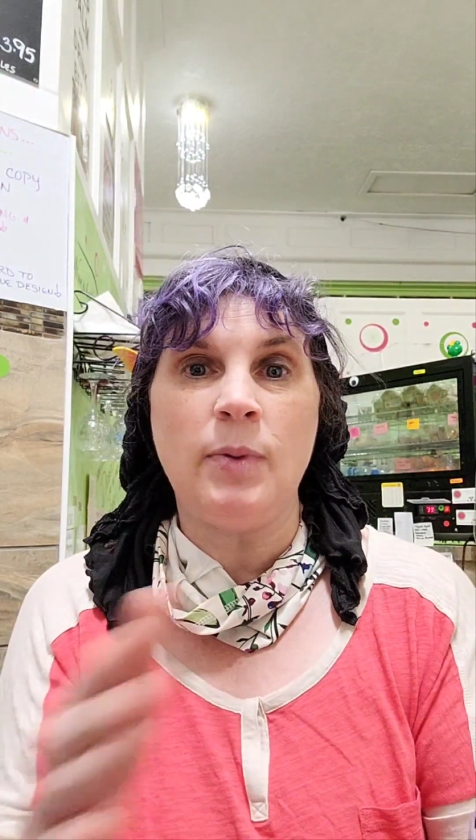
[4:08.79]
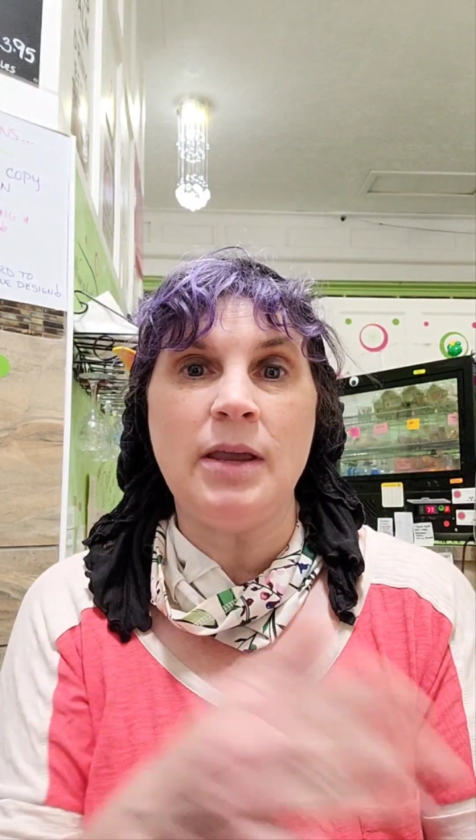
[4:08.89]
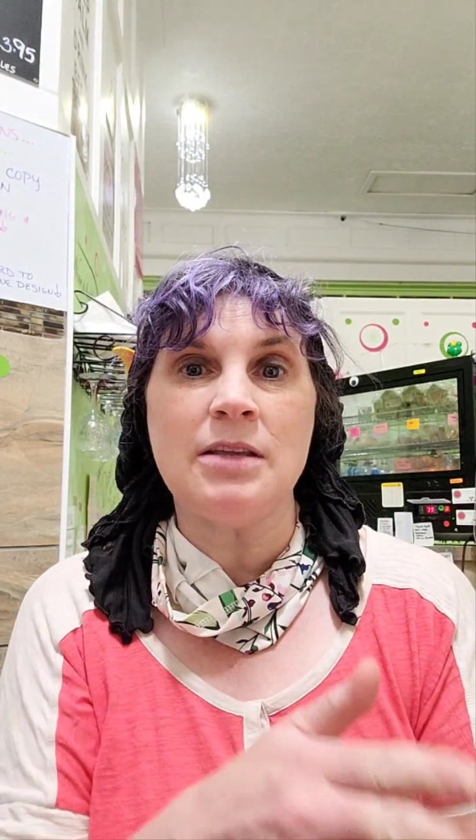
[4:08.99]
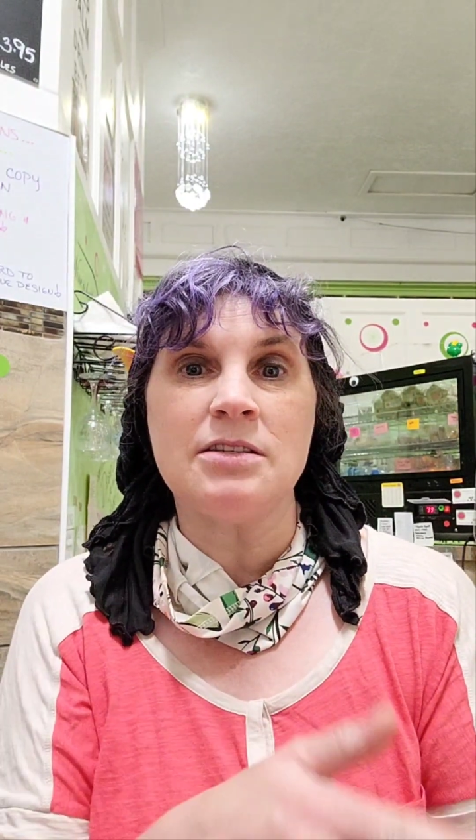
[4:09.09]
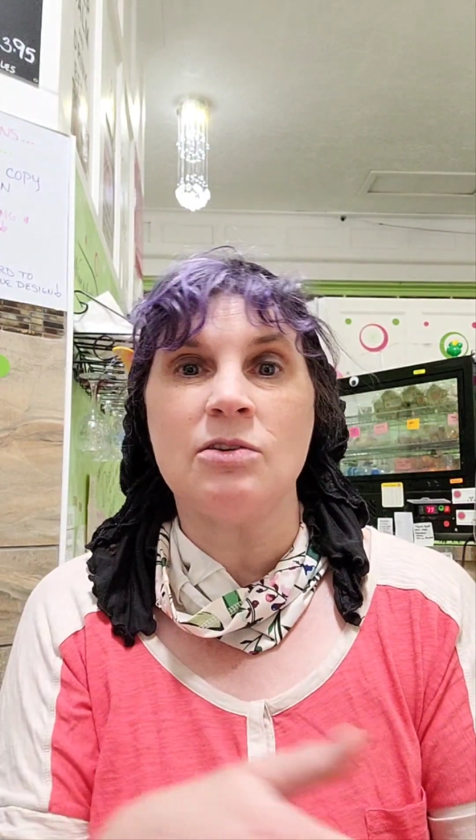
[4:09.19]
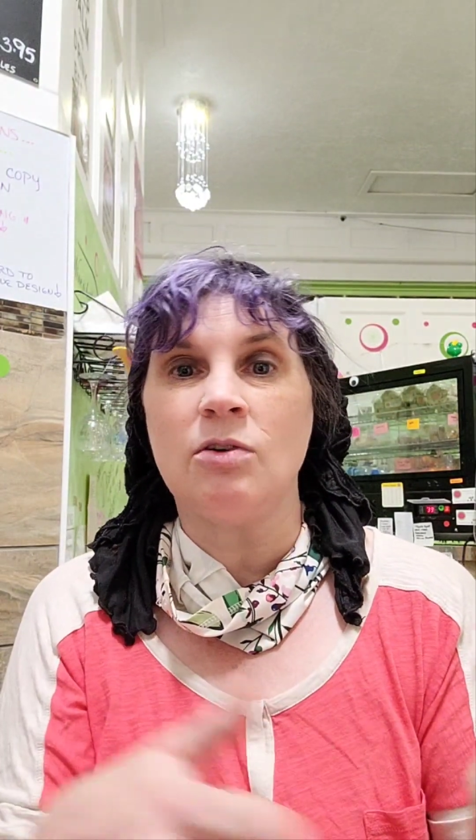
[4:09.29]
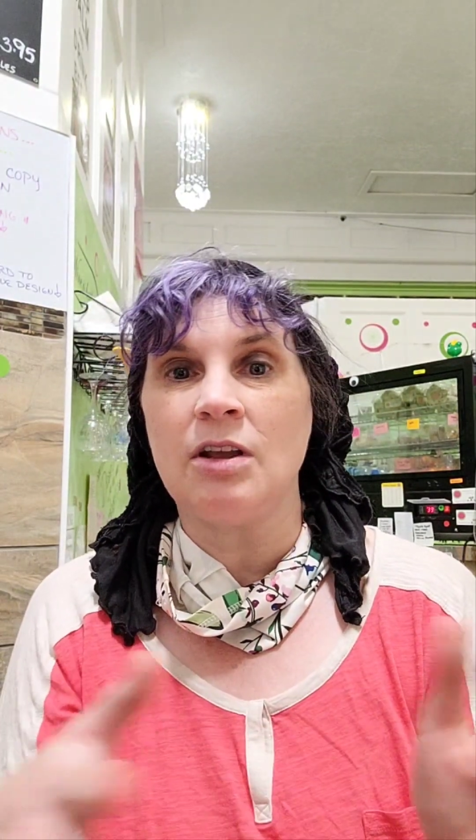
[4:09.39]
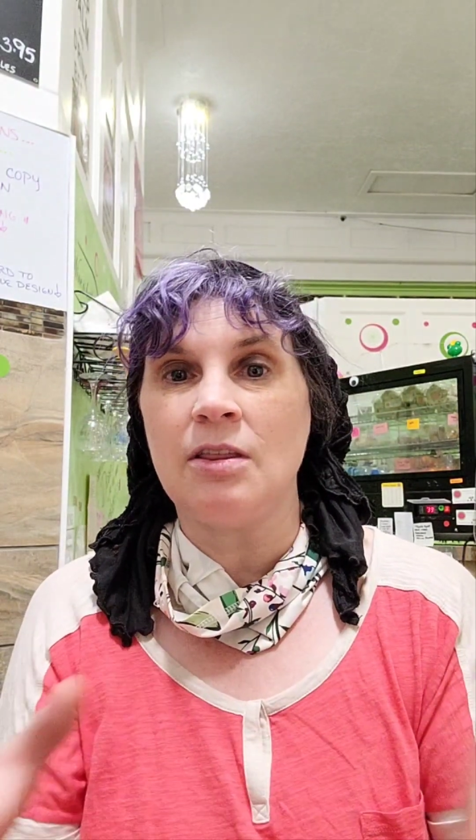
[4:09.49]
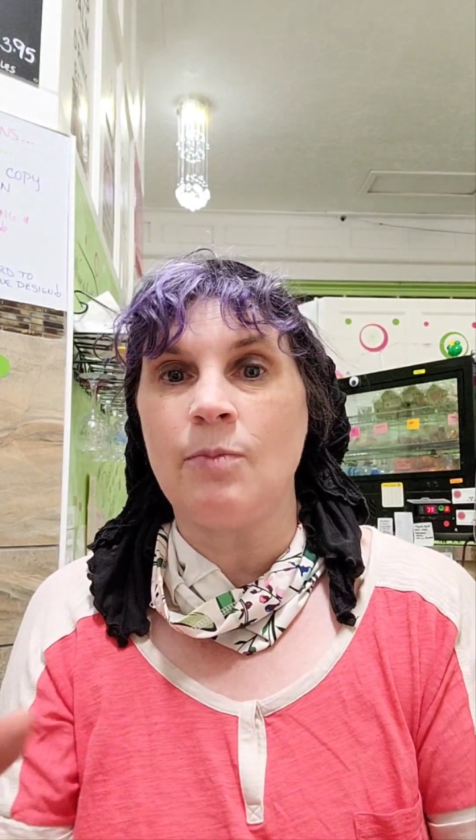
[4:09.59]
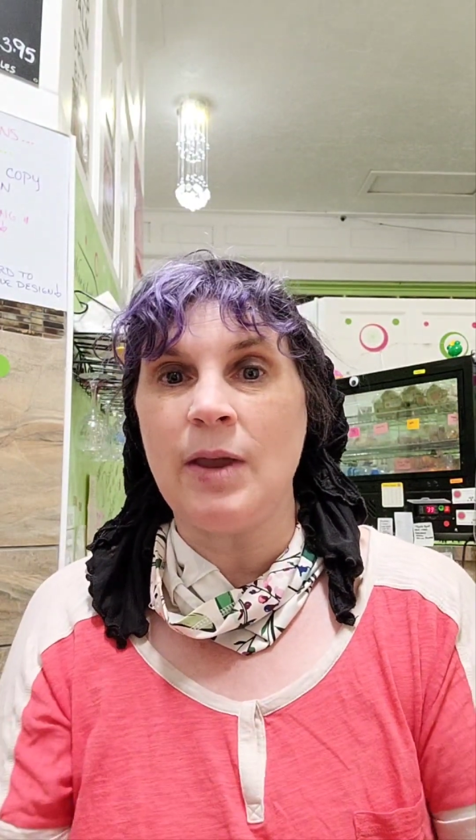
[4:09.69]
baking soda
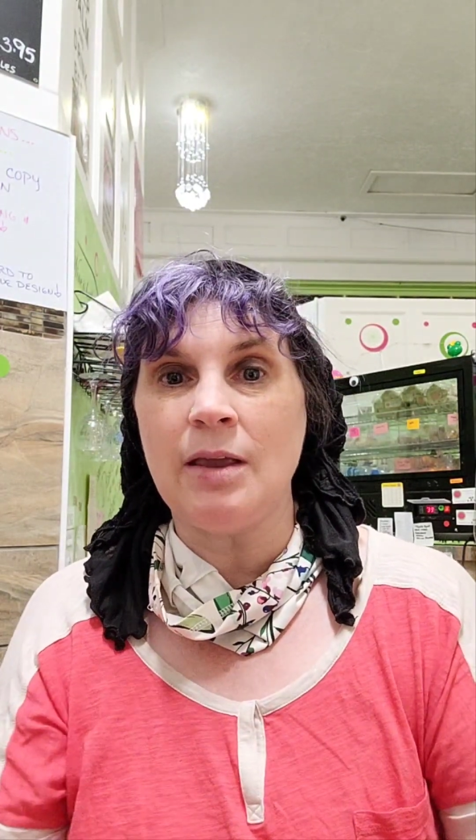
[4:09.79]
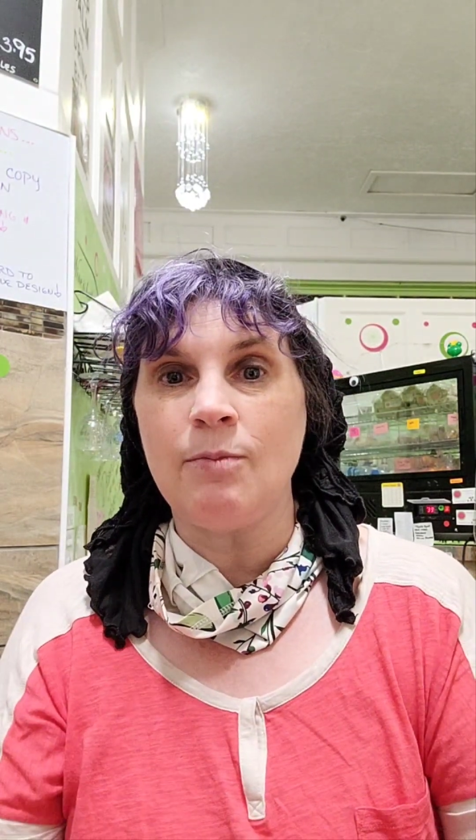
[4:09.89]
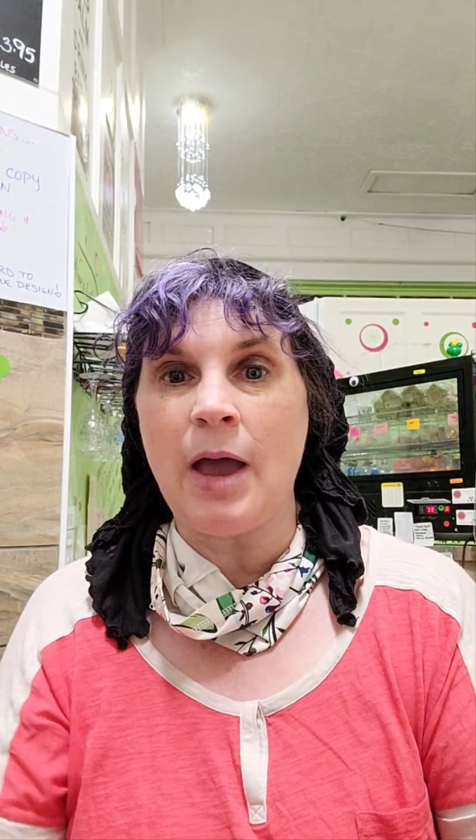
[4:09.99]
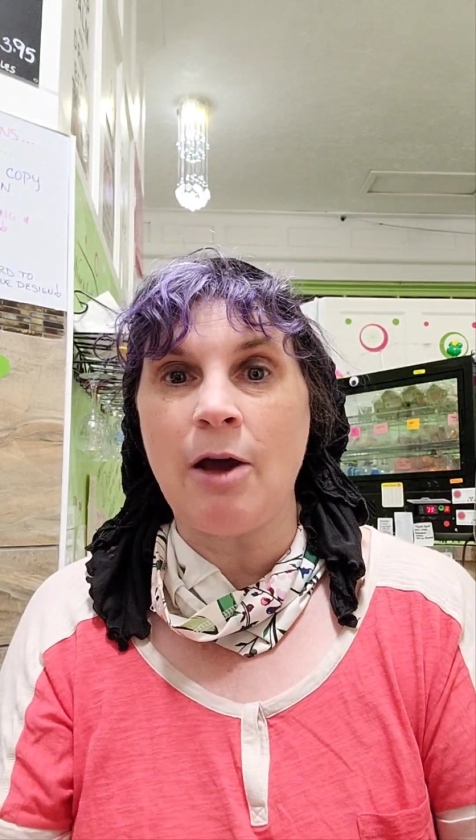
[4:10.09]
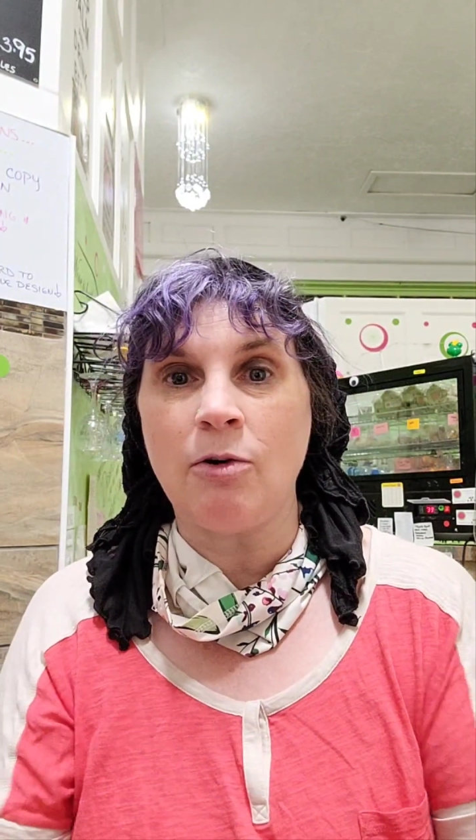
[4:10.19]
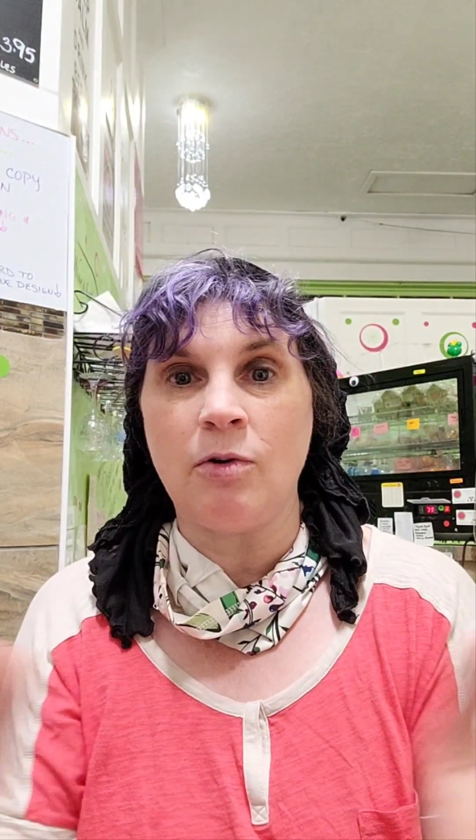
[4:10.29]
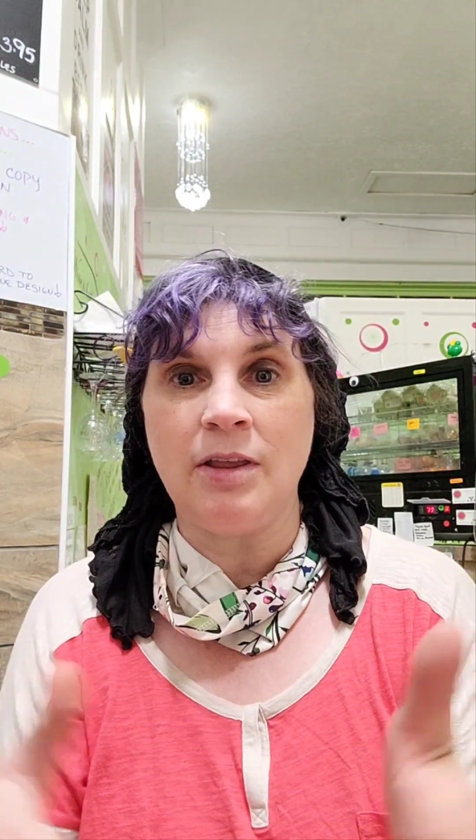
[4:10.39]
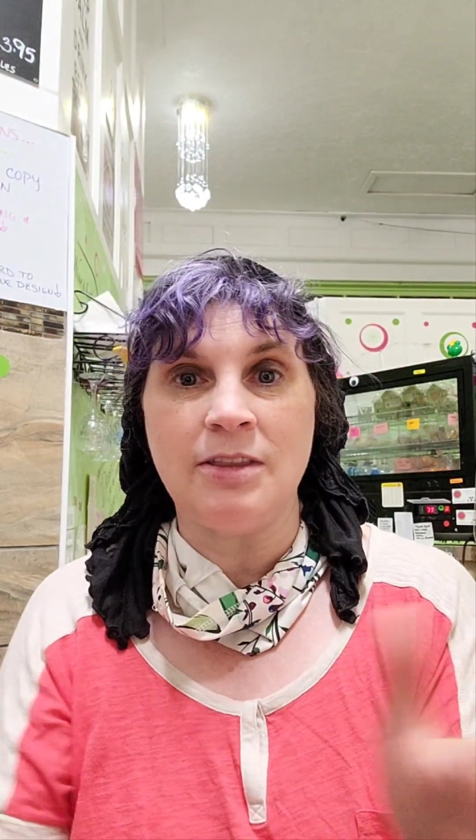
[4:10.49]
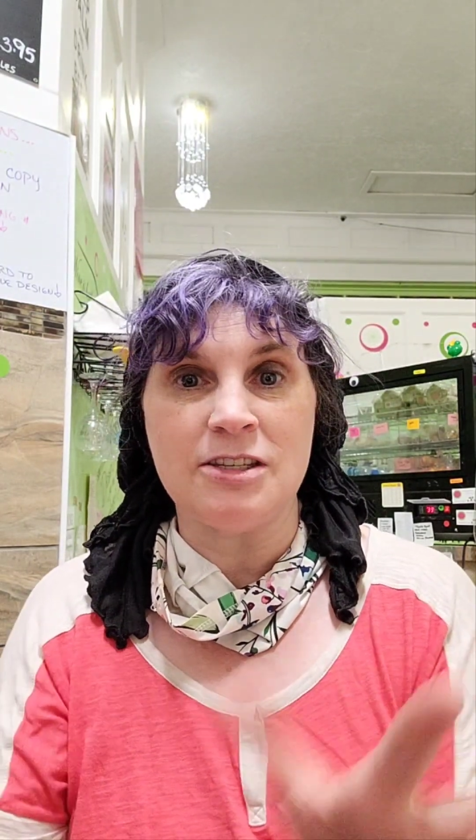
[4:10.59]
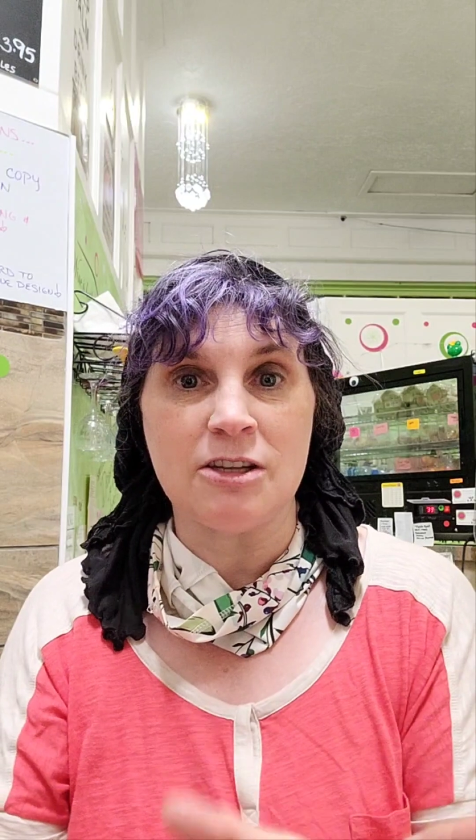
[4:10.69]
and the baking powder
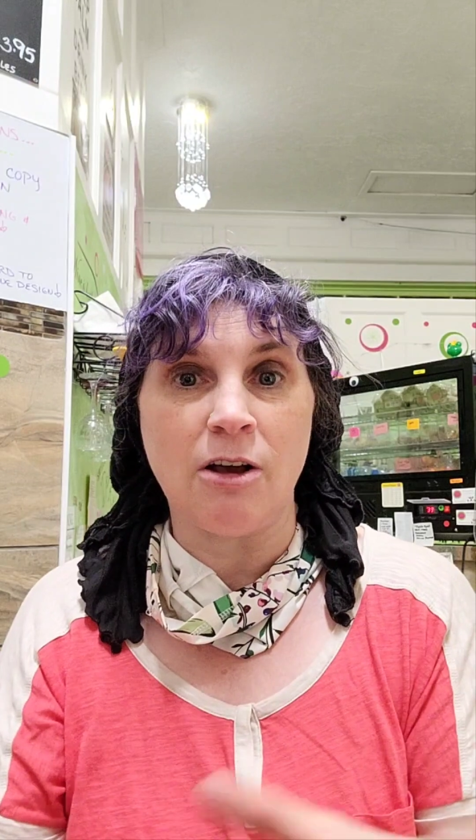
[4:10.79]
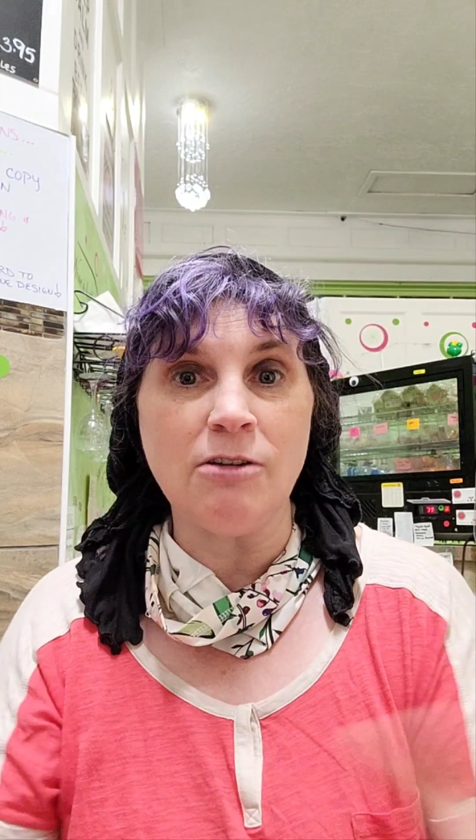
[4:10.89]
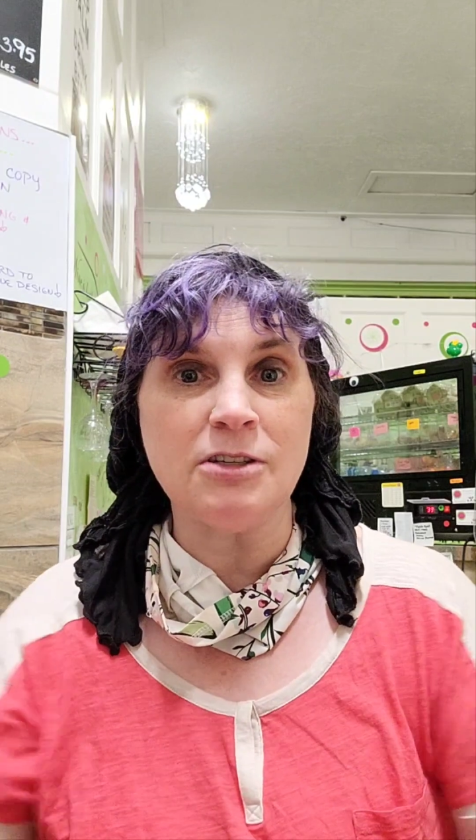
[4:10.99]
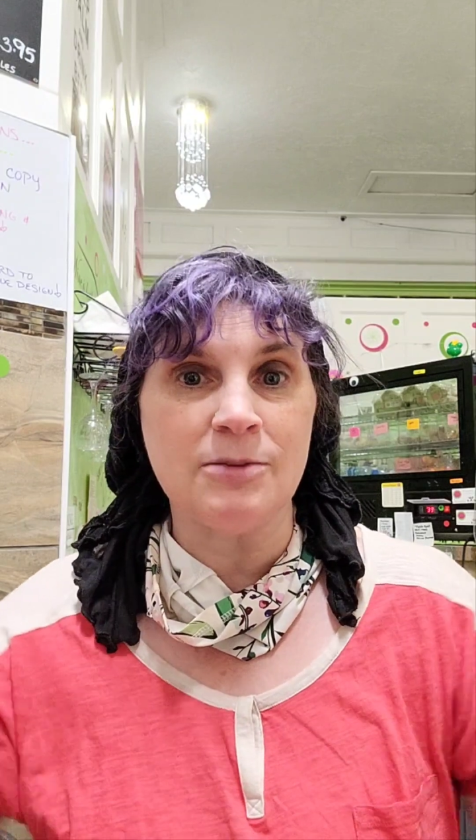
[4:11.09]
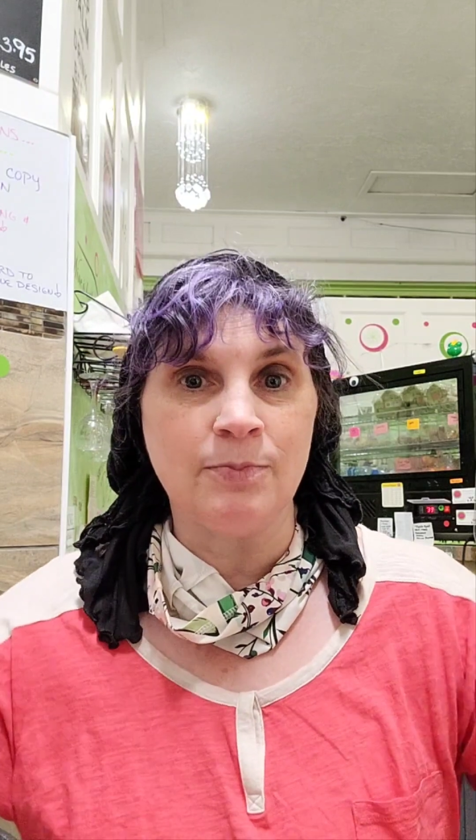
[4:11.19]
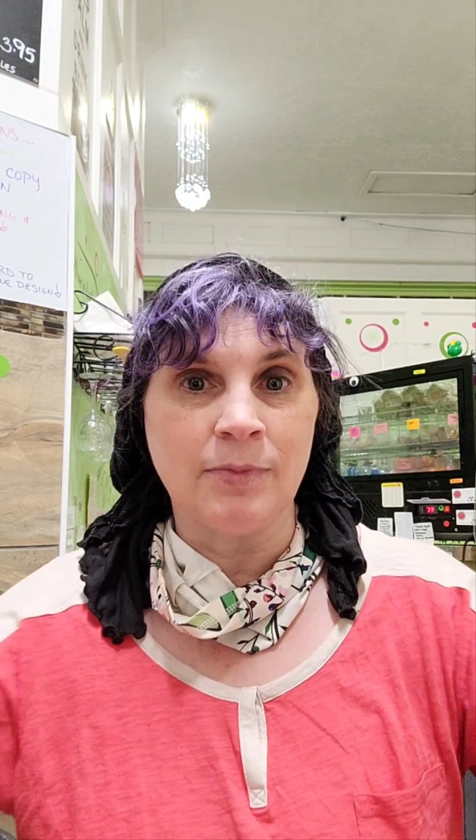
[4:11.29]
and the salt,